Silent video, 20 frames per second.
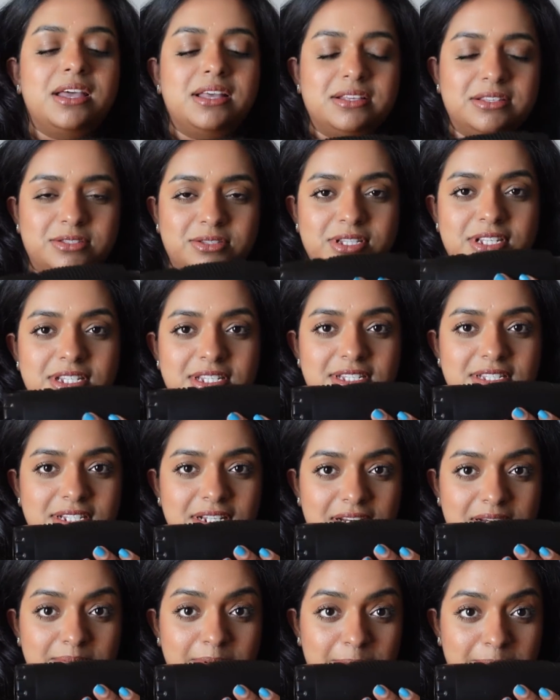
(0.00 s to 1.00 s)
So this is a
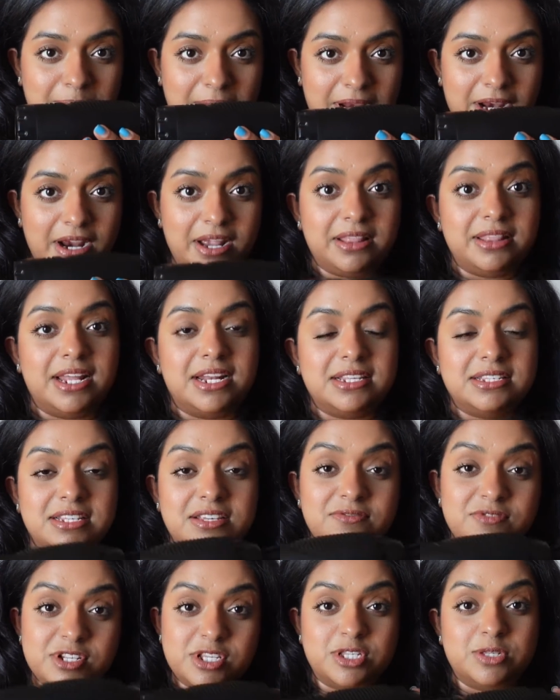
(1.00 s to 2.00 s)
little bit bigger, that is
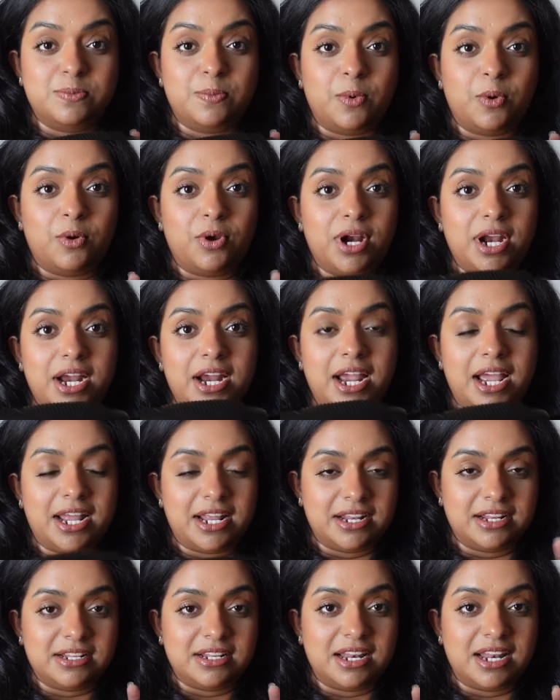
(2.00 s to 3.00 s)
even smaller
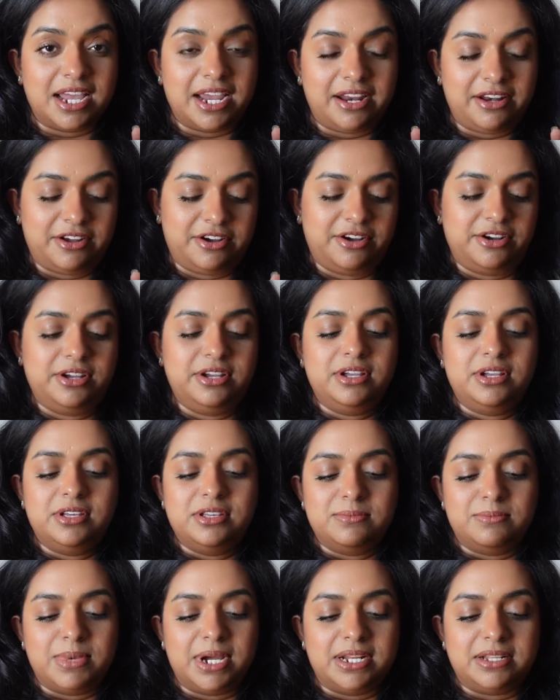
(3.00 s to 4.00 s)
and lighter,
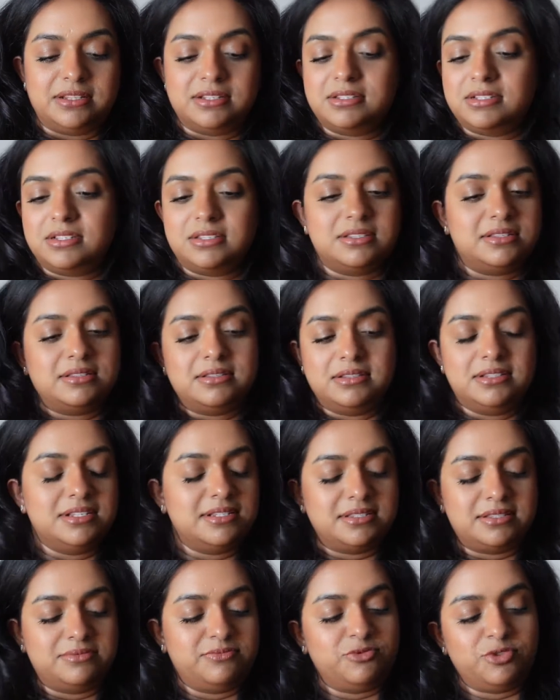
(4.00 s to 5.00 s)
but this
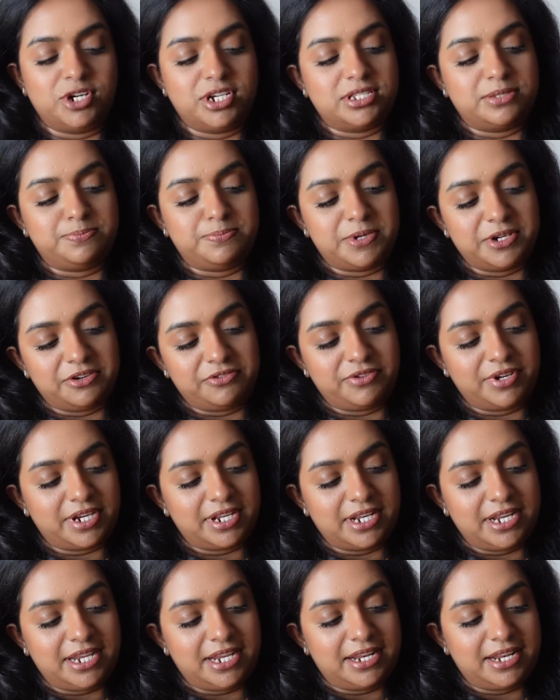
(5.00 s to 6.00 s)
works
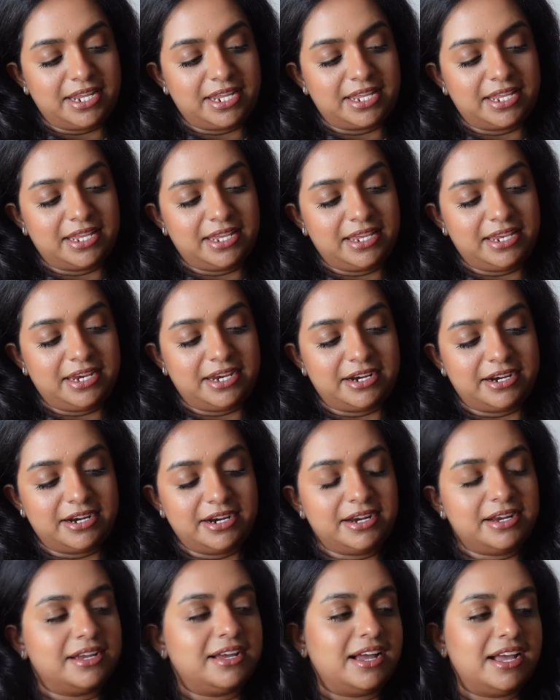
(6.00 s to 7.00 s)
perfectly. Like
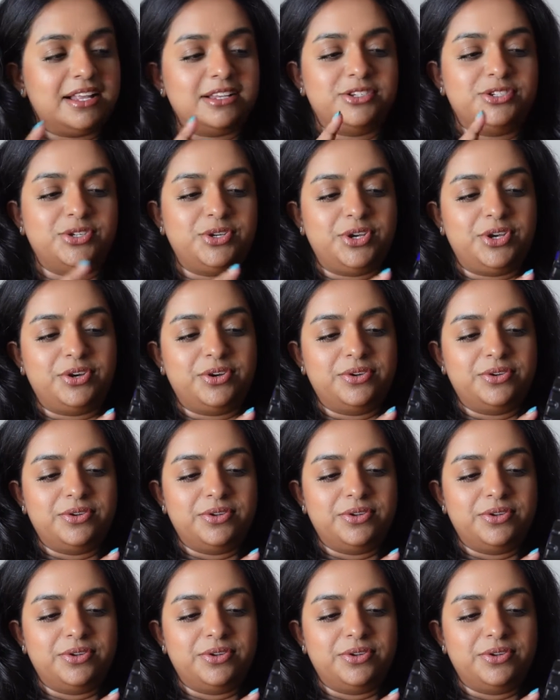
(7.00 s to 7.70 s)
here, I'll show you.